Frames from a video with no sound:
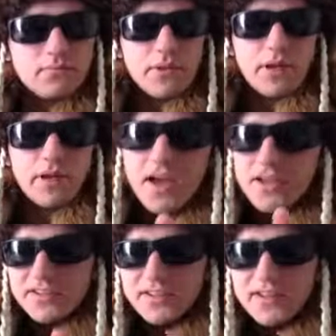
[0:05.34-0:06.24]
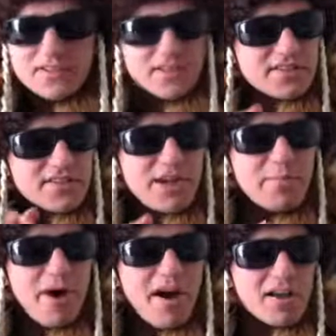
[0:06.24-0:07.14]
Hi guys, this is
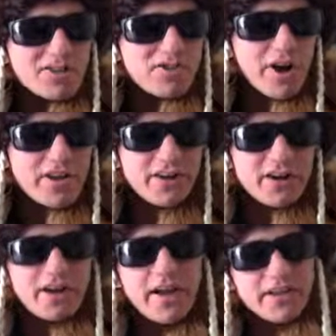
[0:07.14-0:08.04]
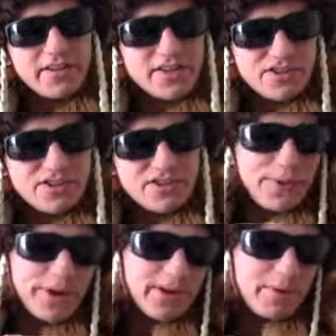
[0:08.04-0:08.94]
Imba Trader, and guess what?
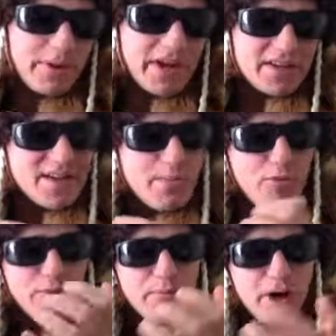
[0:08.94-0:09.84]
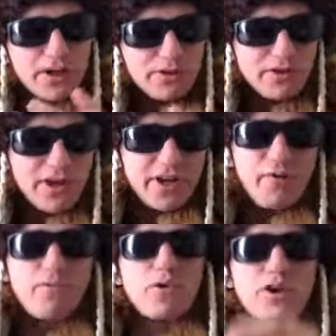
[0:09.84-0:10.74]
We're gonna make some more money today,
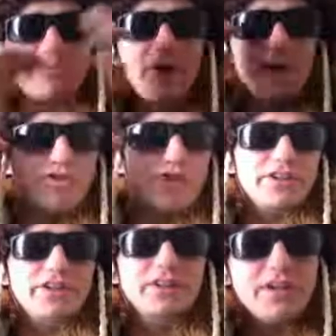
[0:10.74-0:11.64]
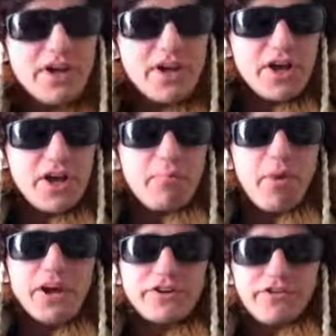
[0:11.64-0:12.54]
of course by trading
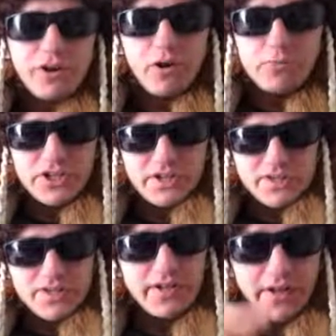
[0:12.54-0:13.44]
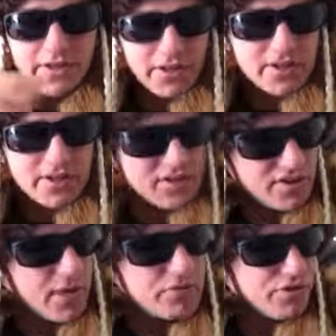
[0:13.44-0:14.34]
binary options. And I think it's
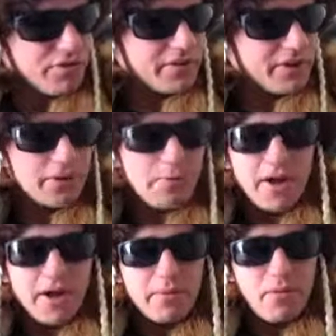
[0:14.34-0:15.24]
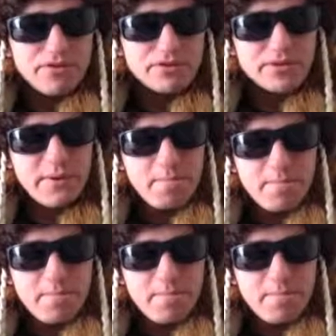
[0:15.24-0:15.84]
time to reveal my most